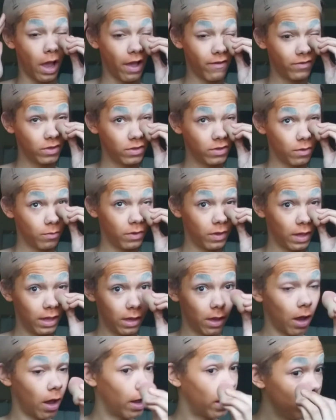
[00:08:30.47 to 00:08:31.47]
having someone like
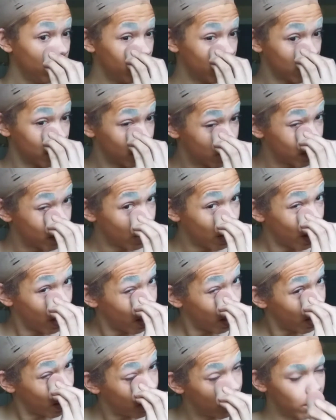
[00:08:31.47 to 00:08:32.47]
Kyne was
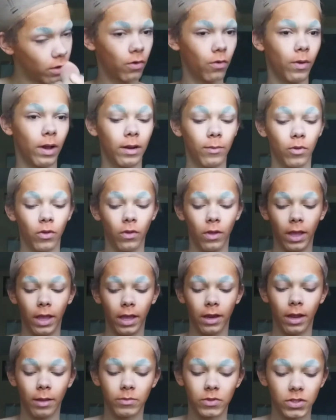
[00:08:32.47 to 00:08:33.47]
incredible,
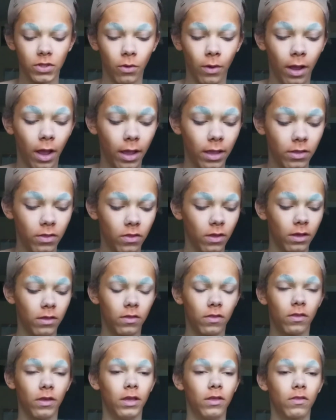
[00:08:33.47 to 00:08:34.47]
and I'm so it's
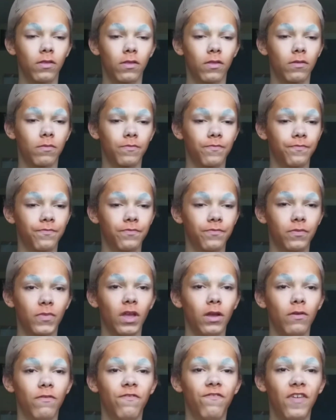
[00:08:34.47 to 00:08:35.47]

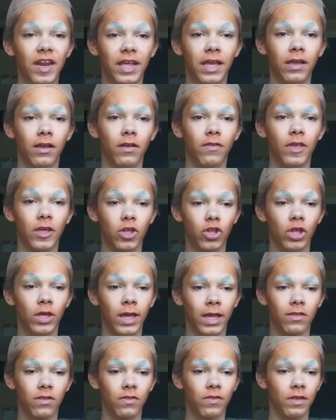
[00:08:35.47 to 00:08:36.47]
fitting that she
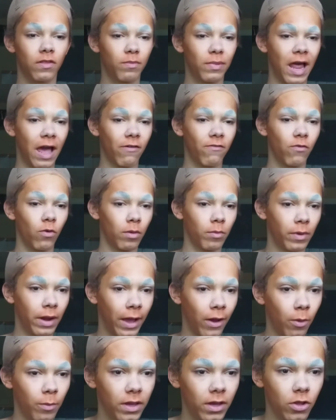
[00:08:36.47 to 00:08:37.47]
gets this platform
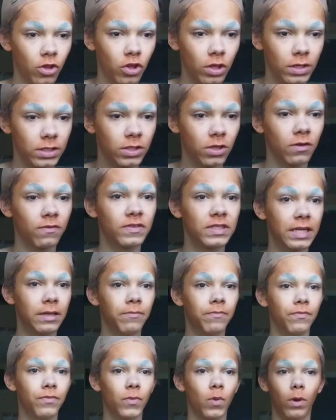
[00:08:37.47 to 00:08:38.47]
now, because she deserves it
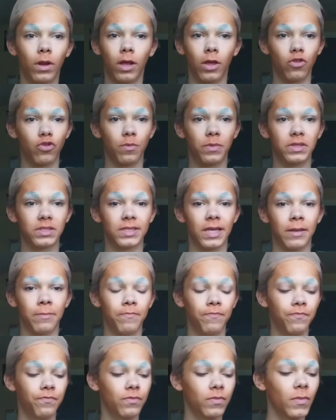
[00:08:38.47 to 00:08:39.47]

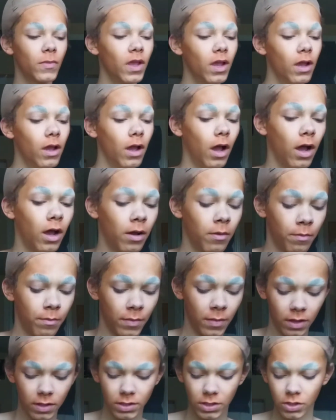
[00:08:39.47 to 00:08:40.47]

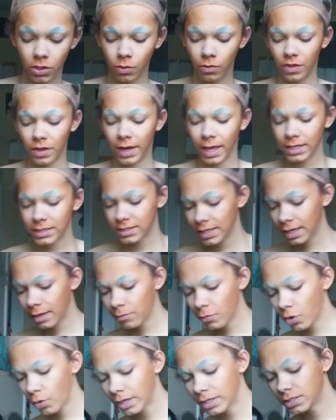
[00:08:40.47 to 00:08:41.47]
100%. So the next thing I'm
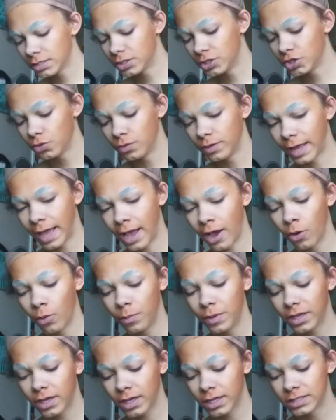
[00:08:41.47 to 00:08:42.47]
going to do now,
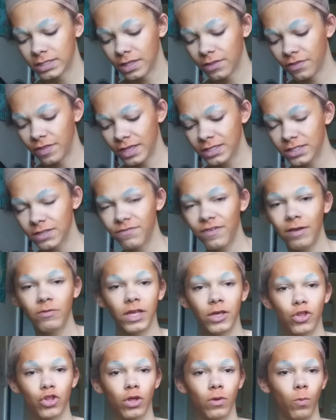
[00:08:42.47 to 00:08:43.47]
because this
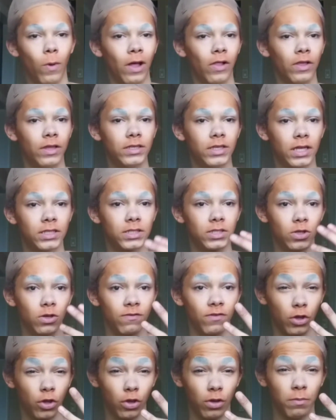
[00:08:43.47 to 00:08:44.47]
foundation, while it does
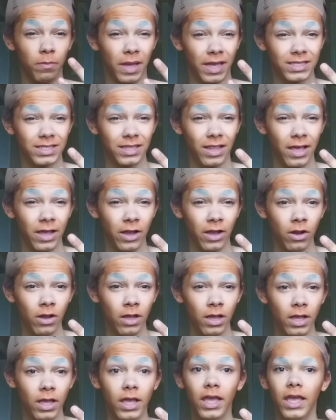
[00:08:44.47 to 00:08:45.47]
serve a good base layer,
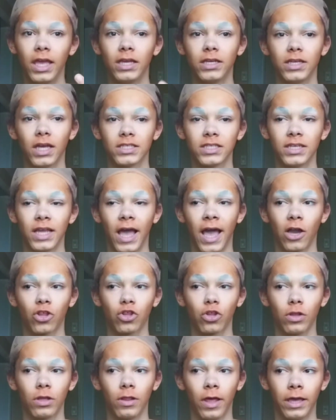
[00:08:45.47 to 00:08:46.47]
it doesn't
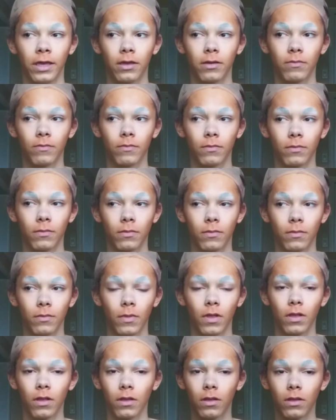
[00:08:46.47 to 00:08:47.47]
actually like
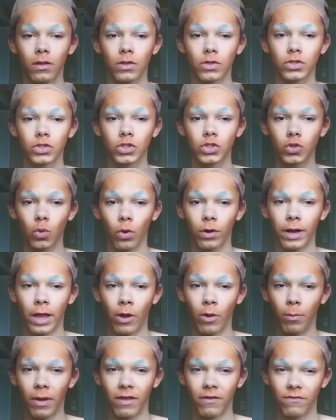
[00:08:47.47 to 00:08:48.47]
sort
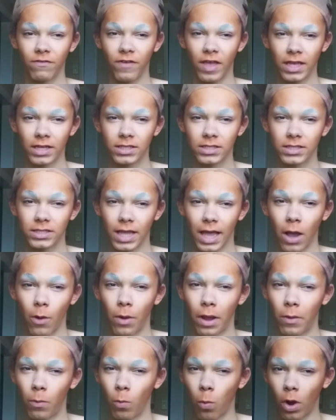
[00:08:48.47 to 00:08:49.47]
out my face how
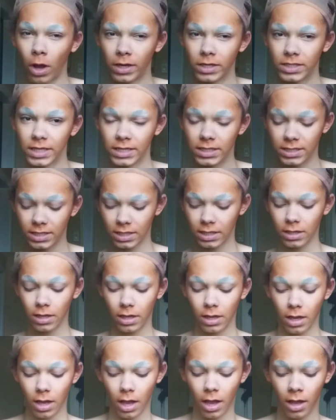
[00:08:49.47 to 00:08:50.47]
I want it.
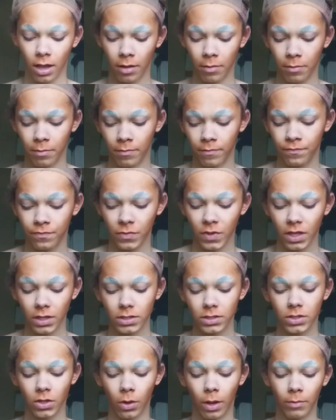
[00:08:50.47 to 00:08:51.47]

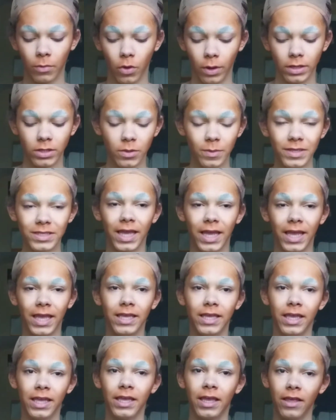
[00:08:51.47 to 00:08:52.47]
So I'm going to be
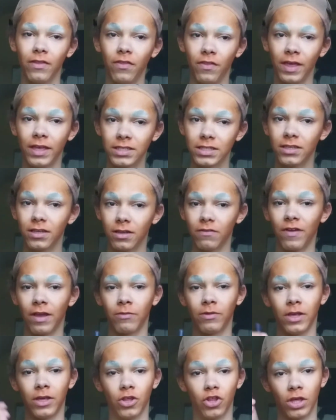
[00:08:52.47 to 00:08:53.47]
taking this
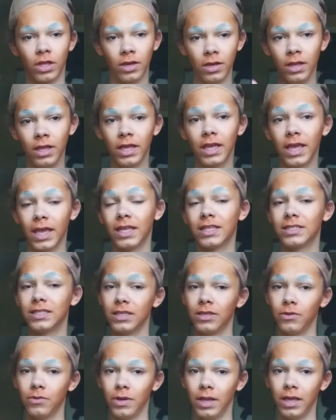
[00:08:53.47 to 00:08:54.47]
foundation. It's
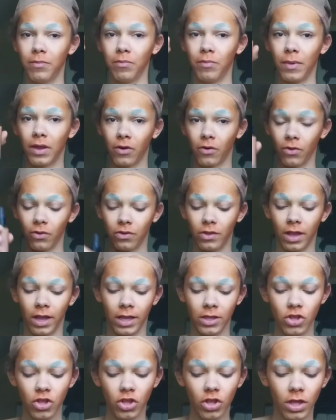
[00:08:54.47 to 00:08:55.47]
the Unique Mineral
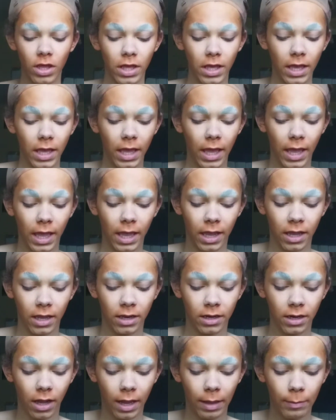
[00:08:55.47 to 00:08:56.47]
Touch,
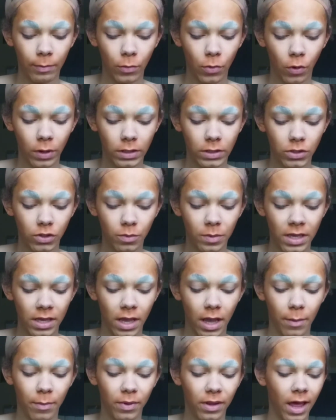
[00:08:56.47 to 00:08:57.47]
and I'm going to
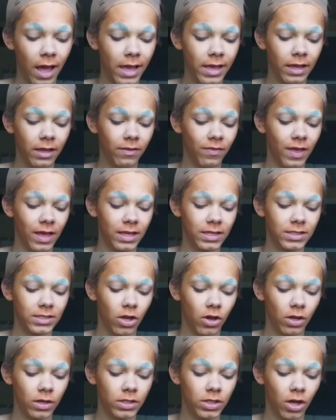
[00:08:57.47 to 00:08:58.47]
be applying this
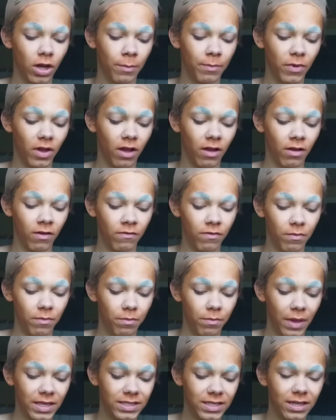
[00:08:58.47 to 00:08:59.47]
on top of
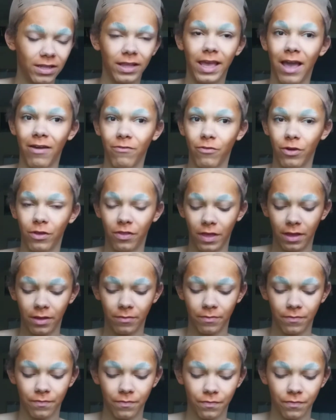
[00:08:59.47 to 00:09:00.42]
basically everything.